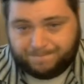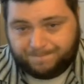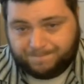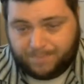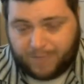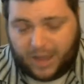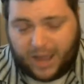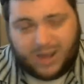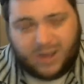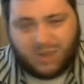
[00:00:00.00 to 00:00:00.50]

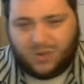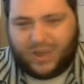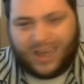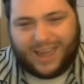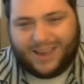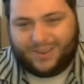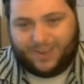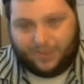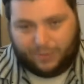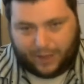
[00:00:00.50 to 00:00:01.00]
And you
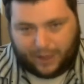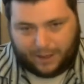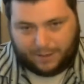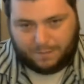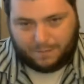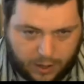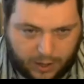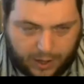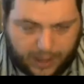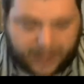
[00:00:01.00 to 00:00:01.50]
can't do that.
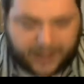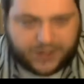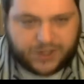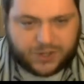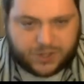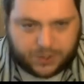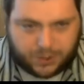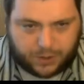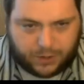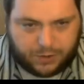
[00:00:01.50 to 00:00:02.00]

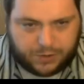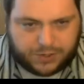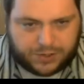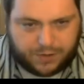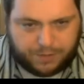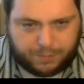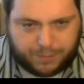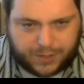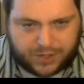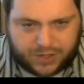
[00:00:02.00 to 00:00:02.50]

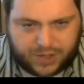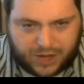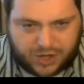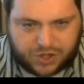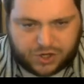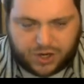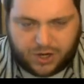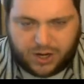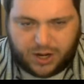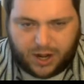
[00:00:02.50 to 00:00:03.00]
Exclusive
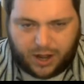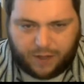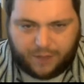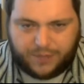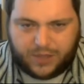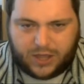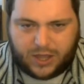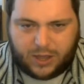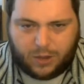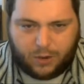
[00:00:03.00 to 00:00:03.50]
possession of
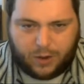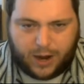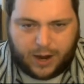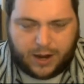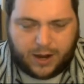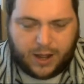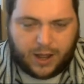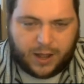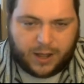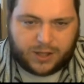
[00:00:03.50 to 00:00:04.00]
the unit,
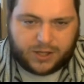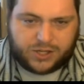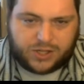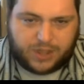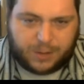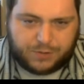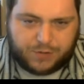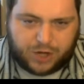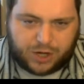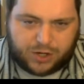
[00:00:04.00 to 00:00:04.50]

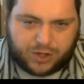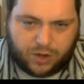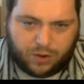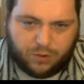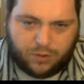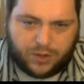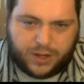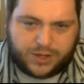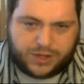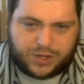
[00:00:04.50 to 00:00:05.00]
subject
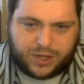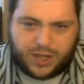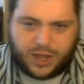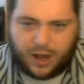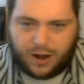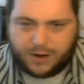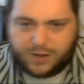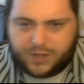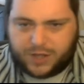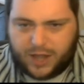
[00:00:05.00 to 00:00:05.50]
only to the
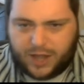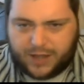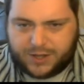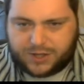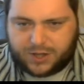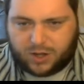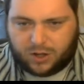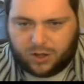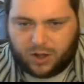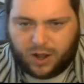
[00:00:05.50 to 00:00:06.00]
RTA's
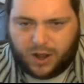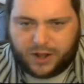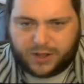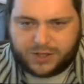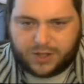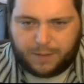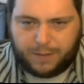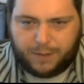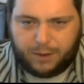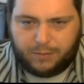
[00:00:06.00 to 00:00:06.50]

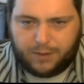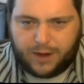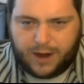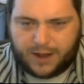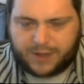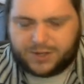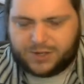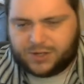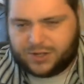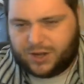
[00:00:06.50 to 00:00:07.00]
clause about
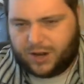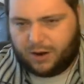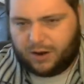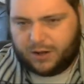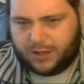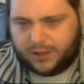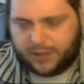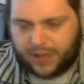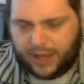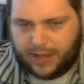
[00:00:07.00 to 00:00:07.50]
necessary
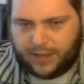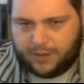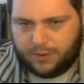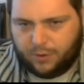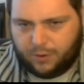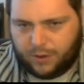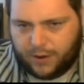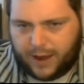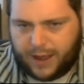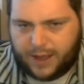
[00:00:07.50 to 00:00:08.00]

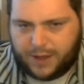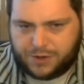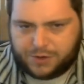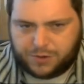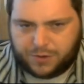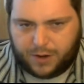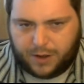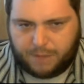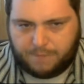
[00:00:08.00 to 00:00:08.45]
landlord entry.